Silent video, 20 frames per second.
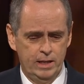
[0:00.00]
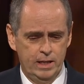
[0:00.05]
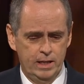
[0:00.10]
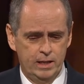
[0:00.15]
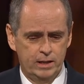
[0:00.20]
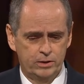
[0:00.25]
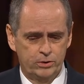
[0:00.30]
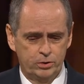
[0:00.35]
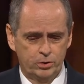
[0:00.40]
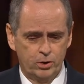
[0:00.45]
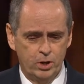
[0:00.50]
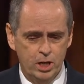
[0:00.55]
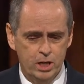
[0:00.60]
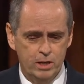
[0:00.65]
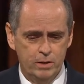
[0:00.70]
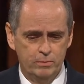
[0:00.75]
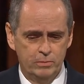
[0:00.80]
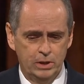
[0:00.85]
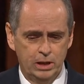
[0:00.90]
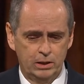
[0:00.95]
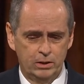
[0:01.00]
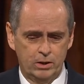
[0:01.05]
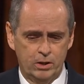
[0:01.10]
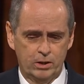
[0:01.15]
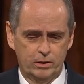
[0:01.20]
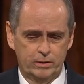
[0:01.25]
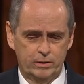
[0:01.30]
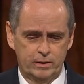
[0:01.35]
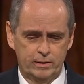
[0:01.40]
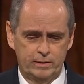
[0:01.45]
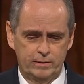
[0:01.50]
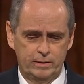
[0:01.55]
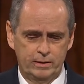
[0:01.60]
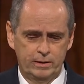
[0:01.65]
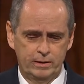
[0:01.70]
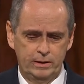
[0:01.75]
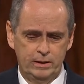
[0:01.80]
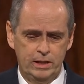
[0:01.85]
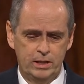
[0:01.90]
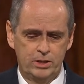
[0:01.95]
And to him that knocketh,
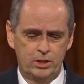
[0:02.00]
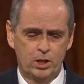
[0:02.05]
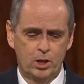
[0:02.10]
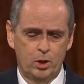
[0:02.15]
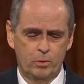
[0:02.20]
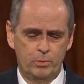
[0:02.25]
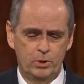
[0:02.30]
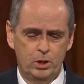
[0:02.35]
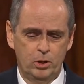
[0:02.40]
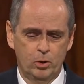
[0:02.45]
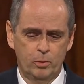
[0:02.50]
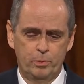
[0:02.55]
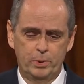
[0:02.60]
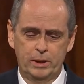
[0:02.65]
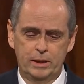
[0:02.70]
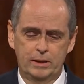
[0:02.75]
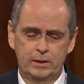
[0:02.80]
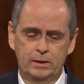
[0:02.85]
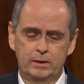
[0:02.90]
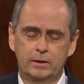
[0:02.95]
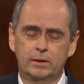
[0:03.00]
it shall be opened."